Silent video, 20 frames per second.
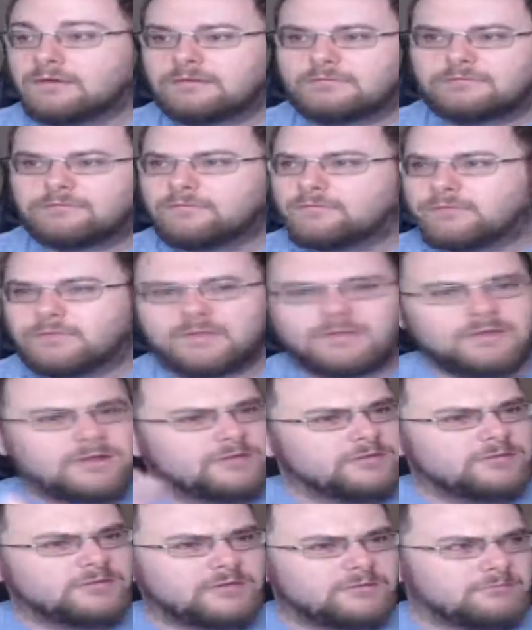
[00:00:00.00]
For a minute, I
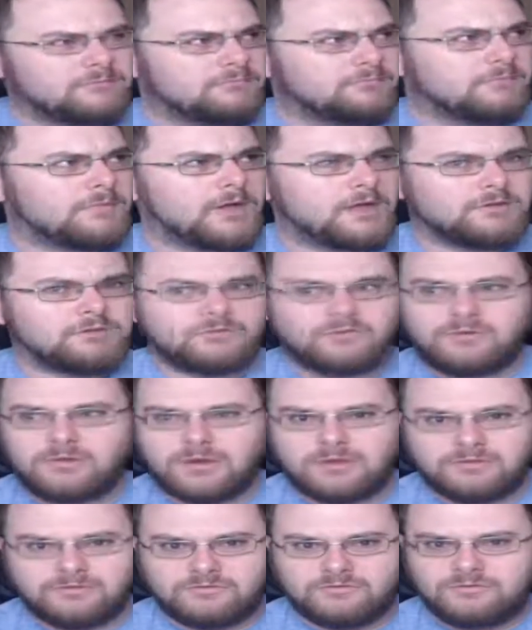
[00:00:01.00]
was like, my
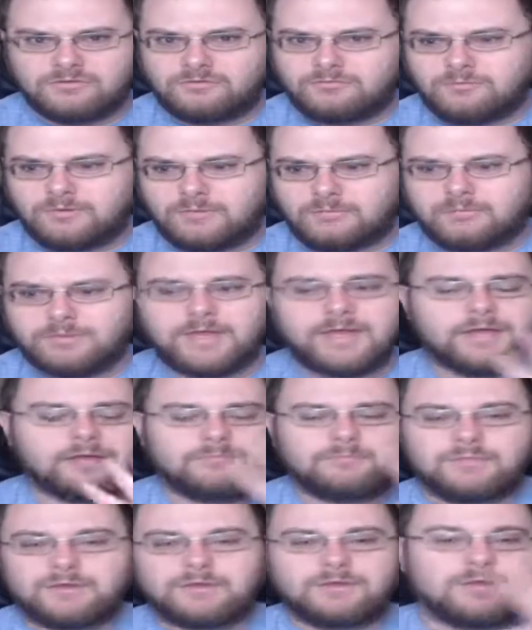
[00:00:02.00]
screens just went black.
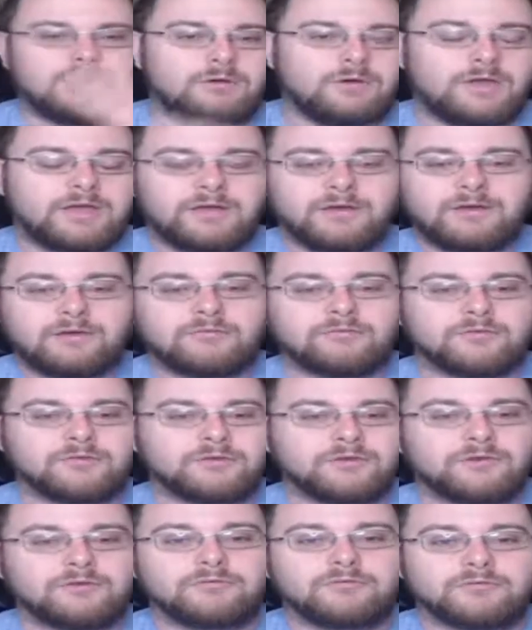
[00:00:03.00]
But no, I hovered
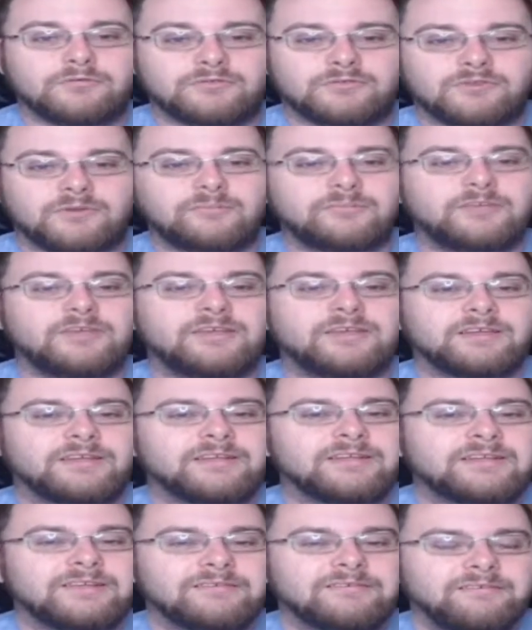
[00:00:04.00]
over
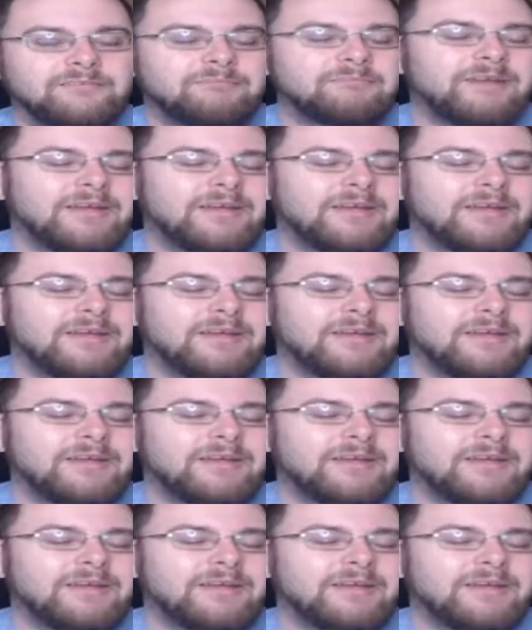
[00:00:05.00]
something.